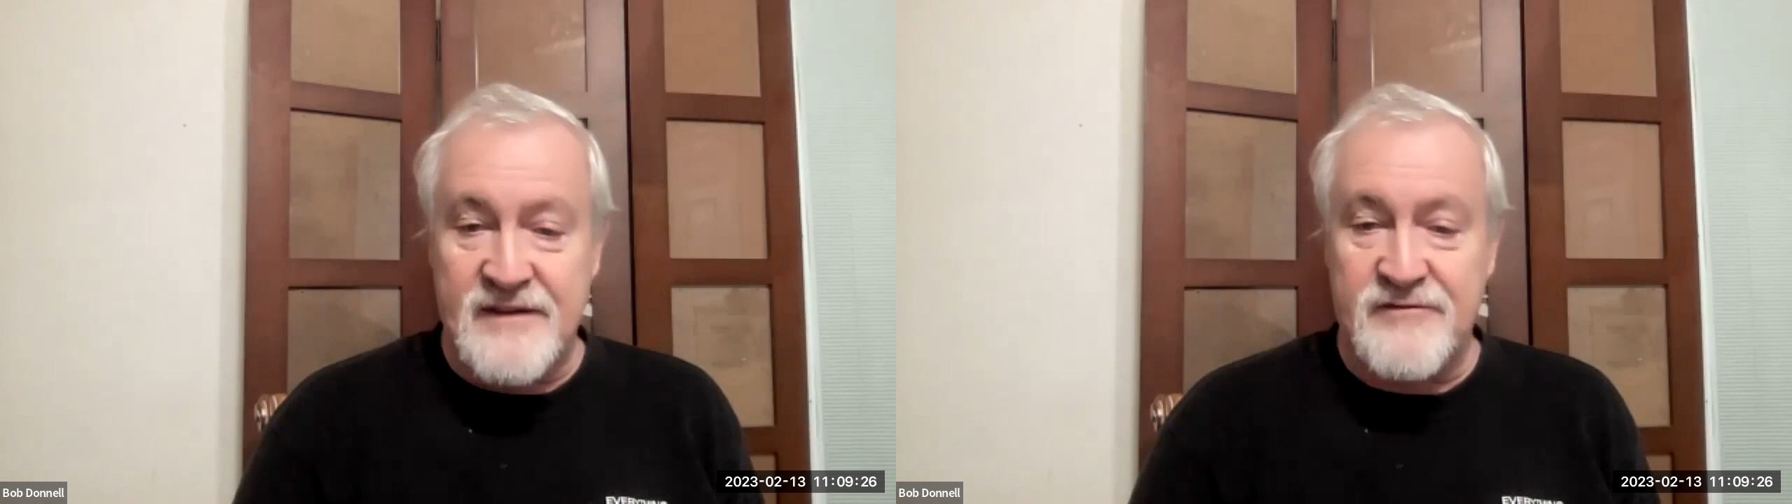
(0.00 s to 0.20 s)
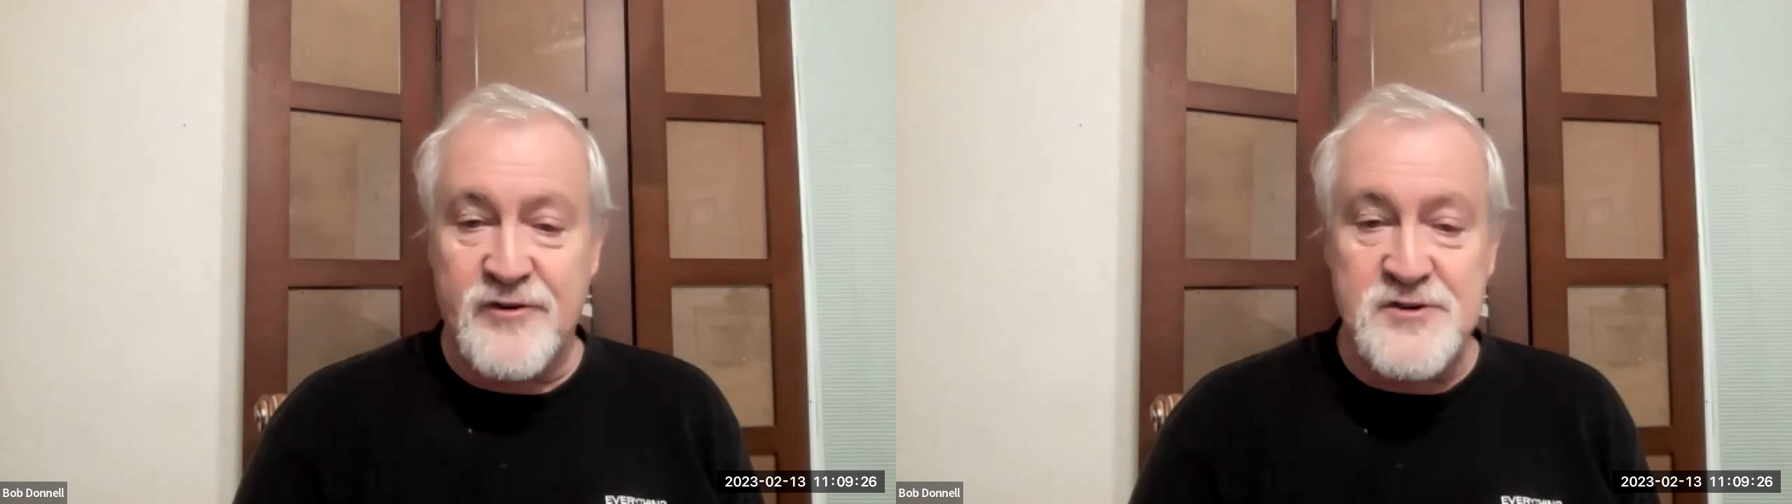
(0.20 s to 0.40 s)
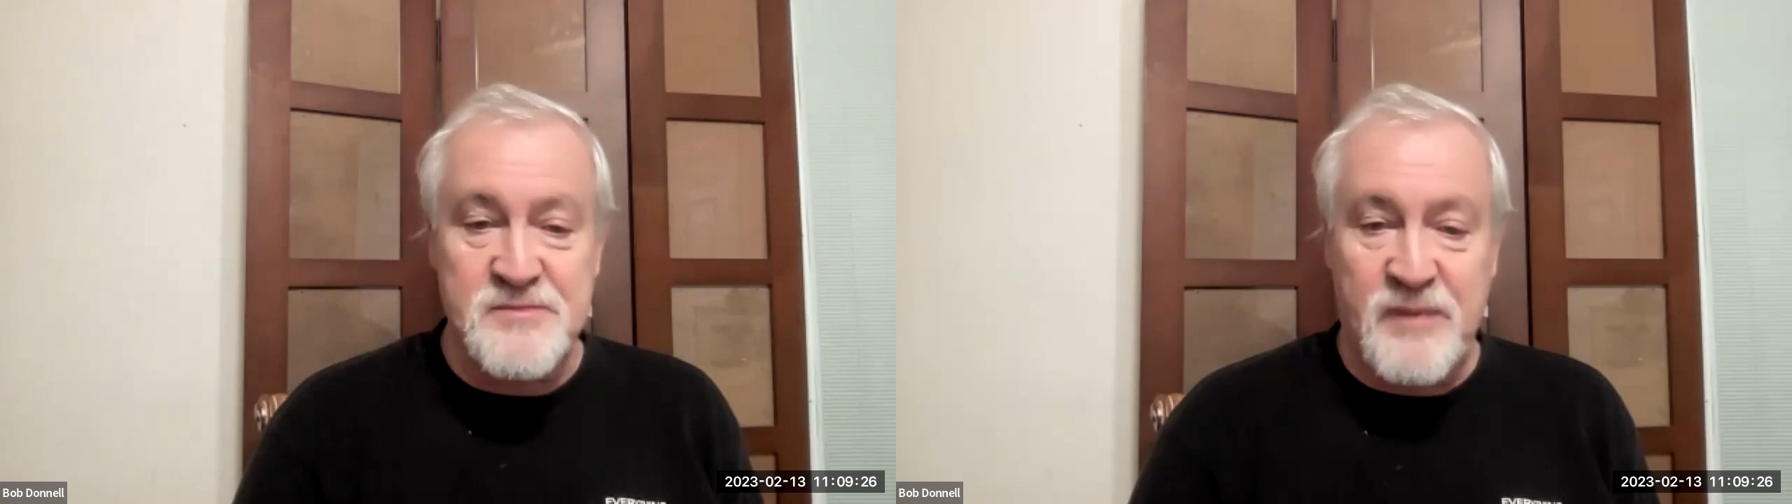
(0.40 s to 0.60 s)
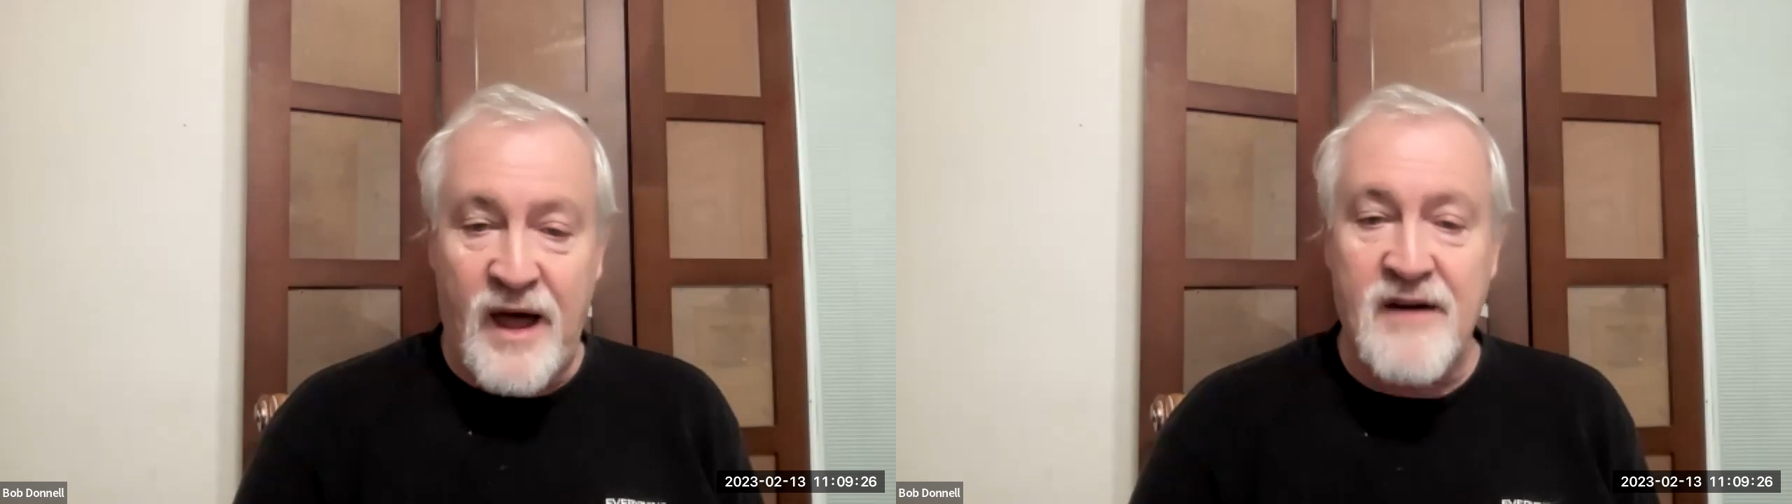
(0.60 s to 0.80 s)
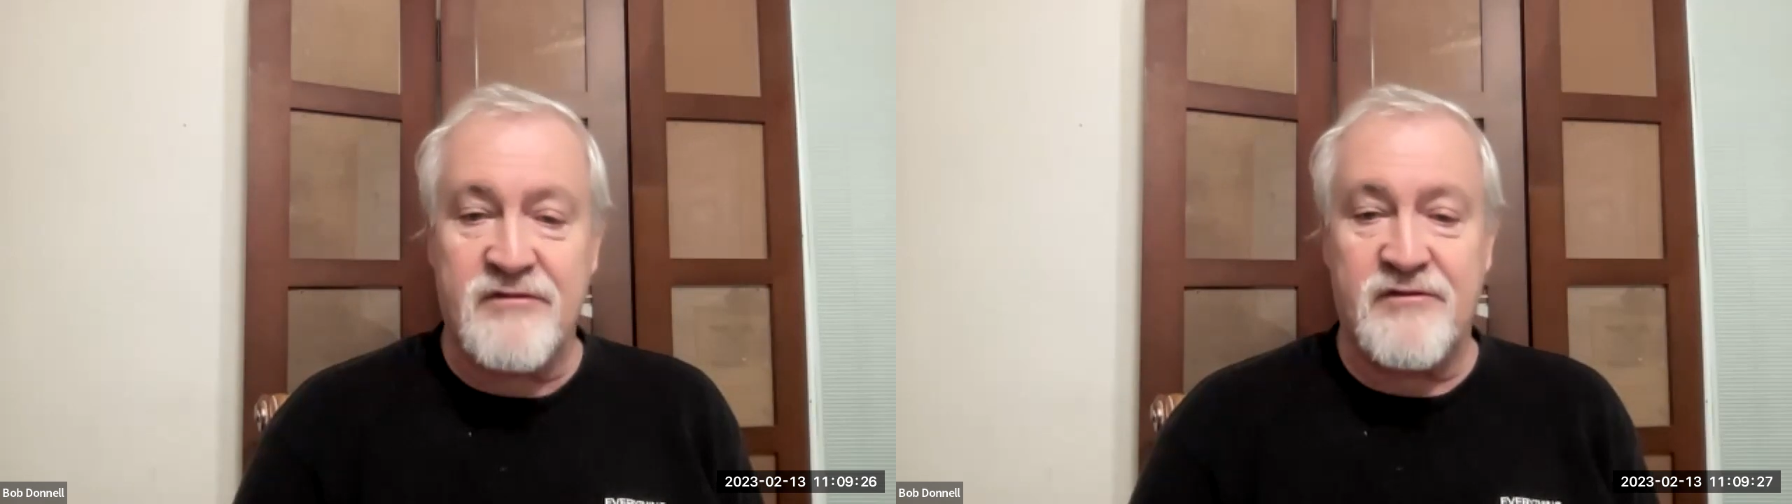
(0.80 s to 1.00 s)
That first
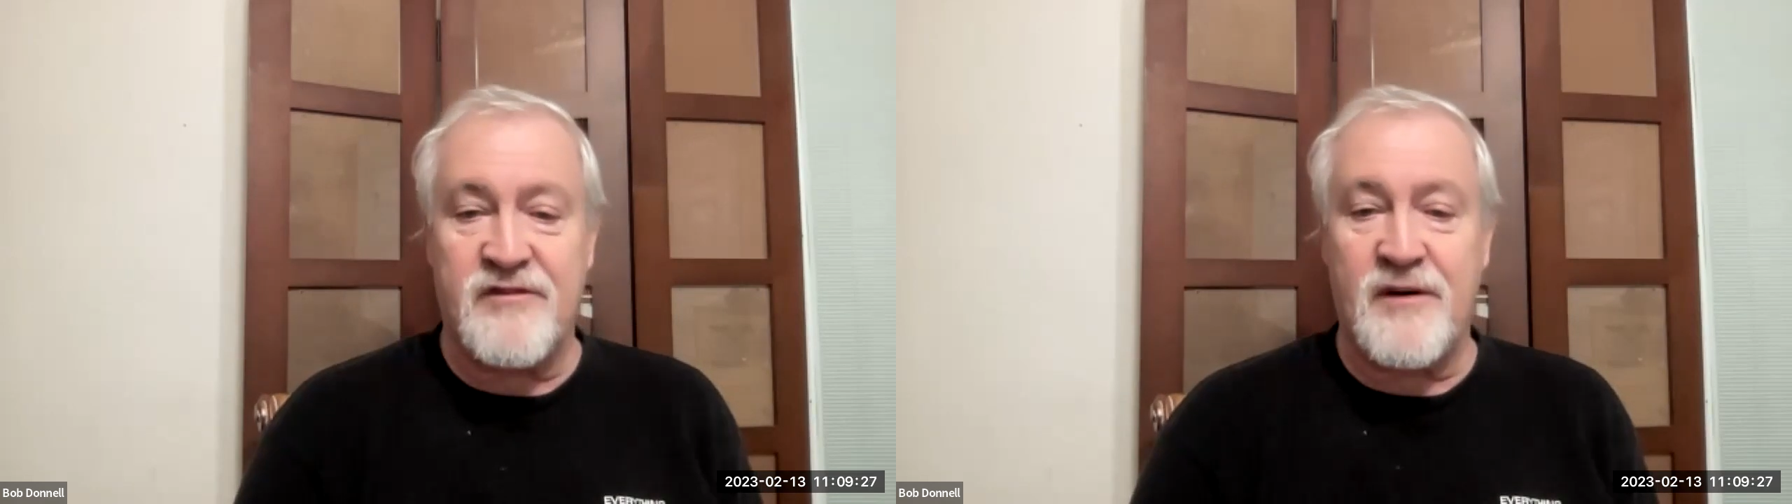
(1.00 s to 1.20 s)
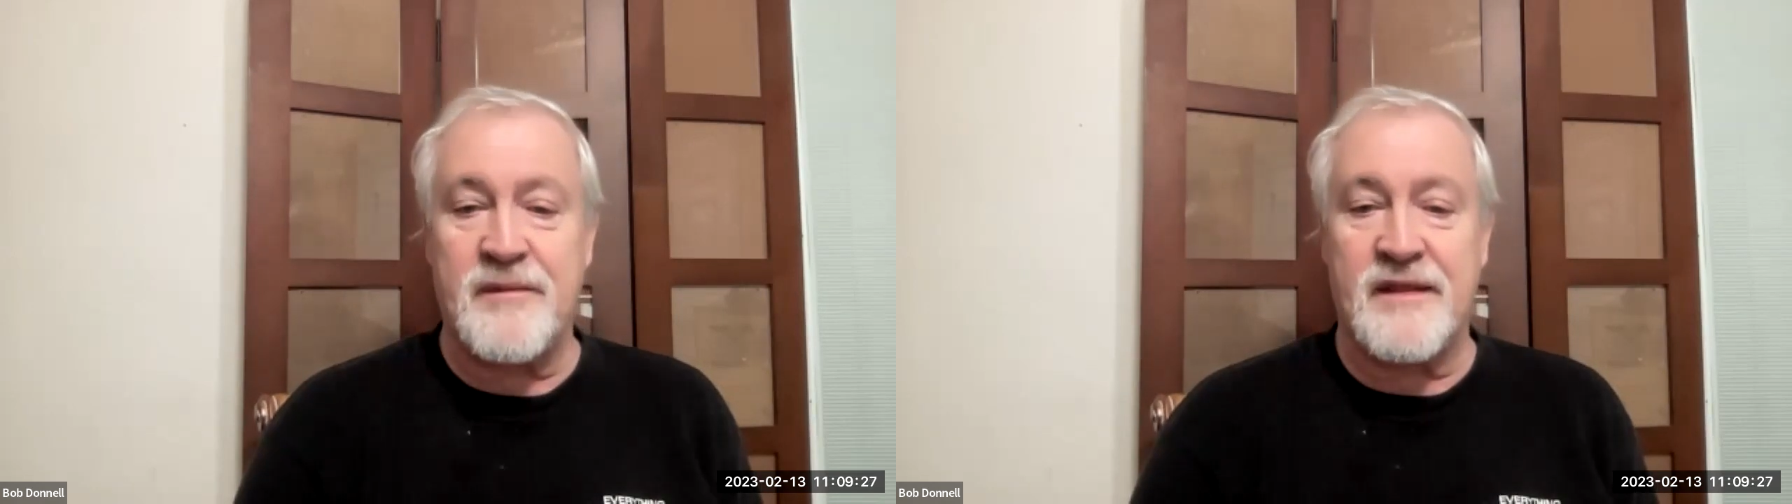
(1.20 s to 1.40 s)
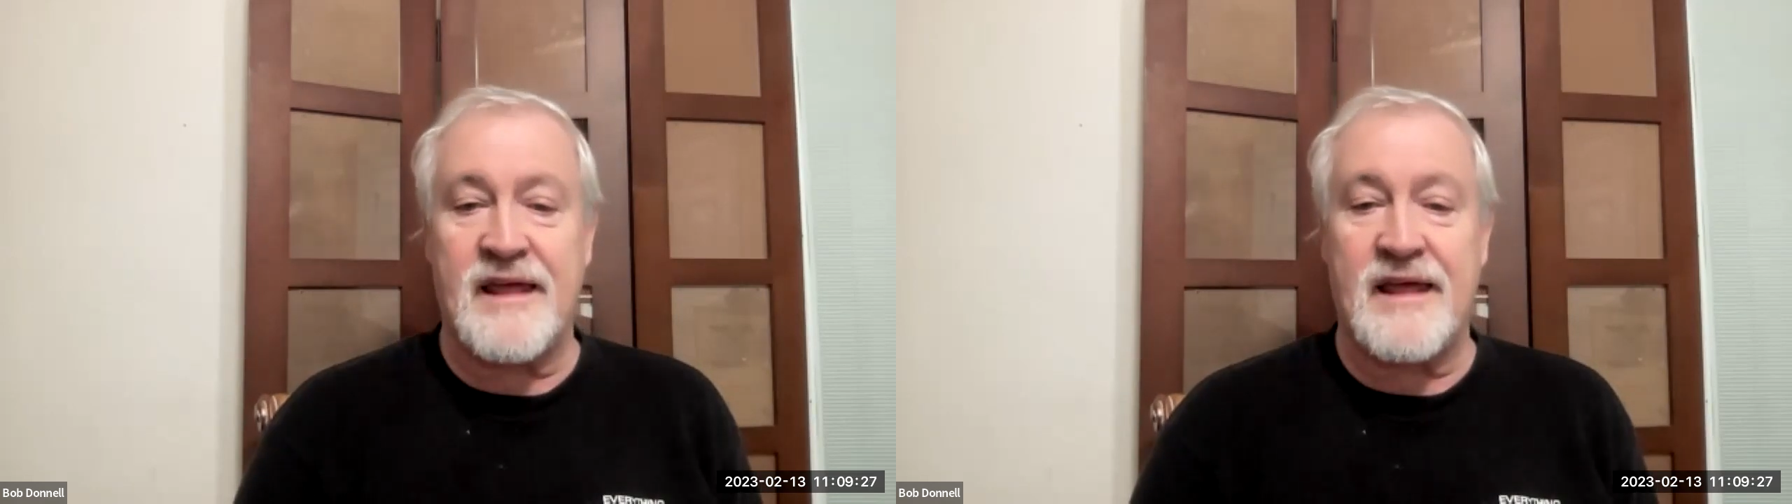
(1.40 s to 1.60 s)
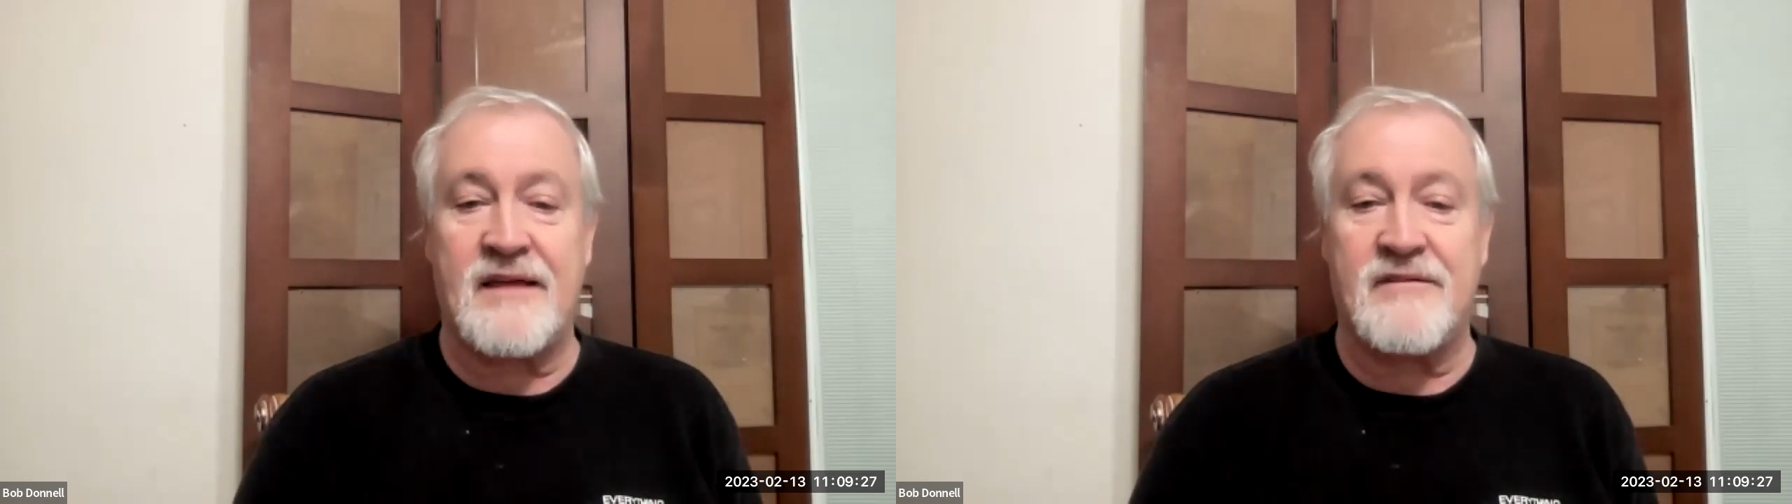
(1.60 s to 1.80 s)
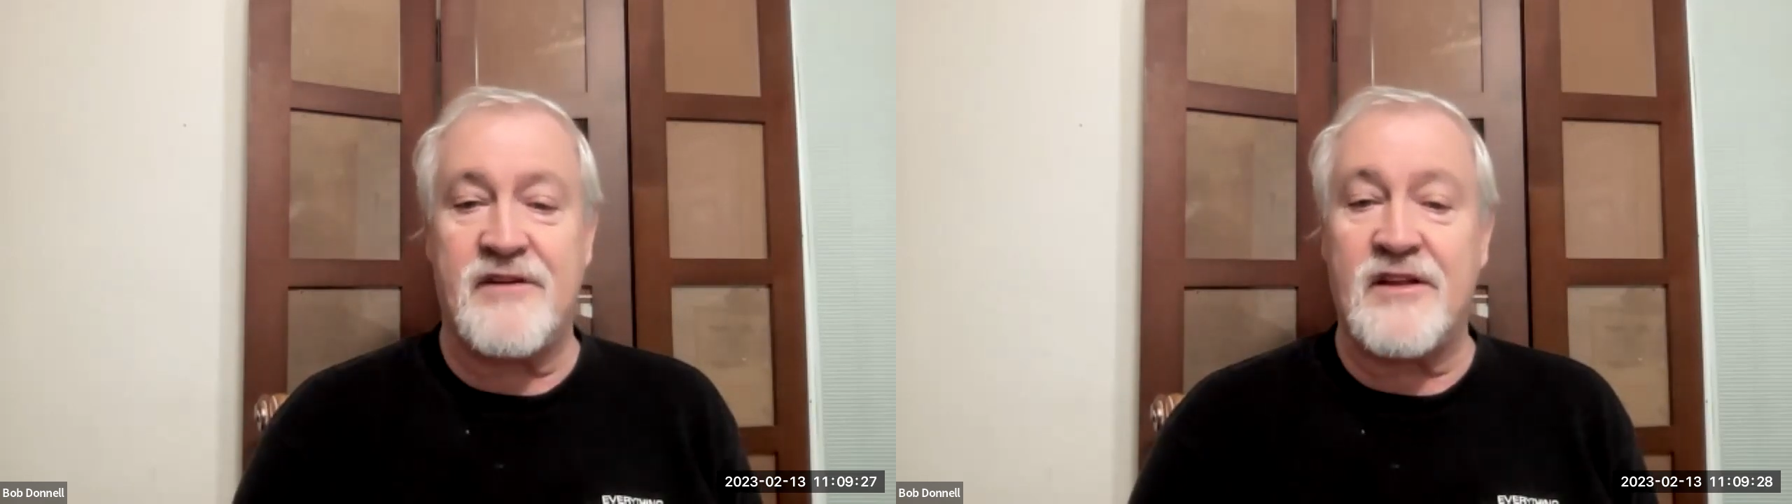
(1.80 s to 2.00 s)
puff felt me like